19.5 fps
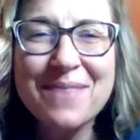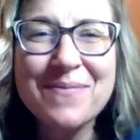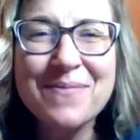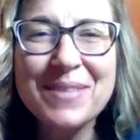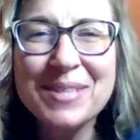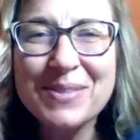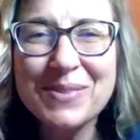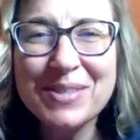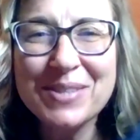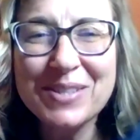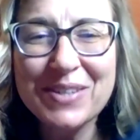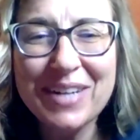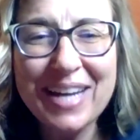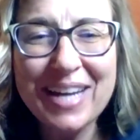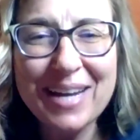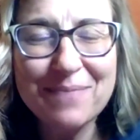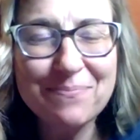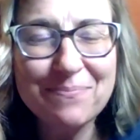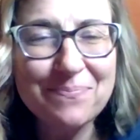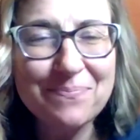This was
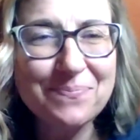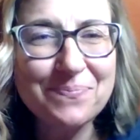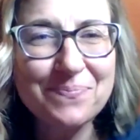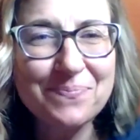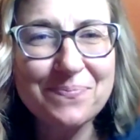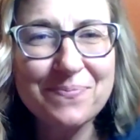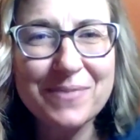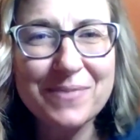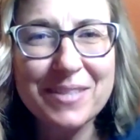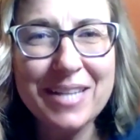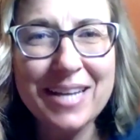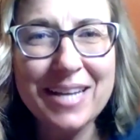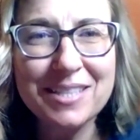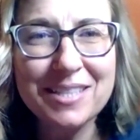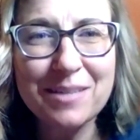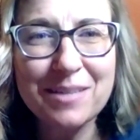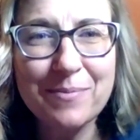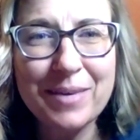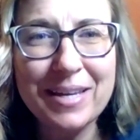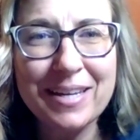great. It was nice
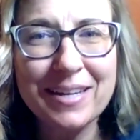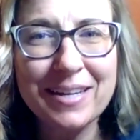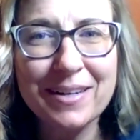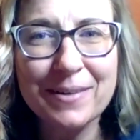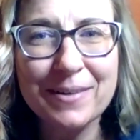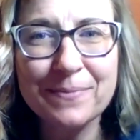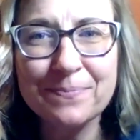to be here.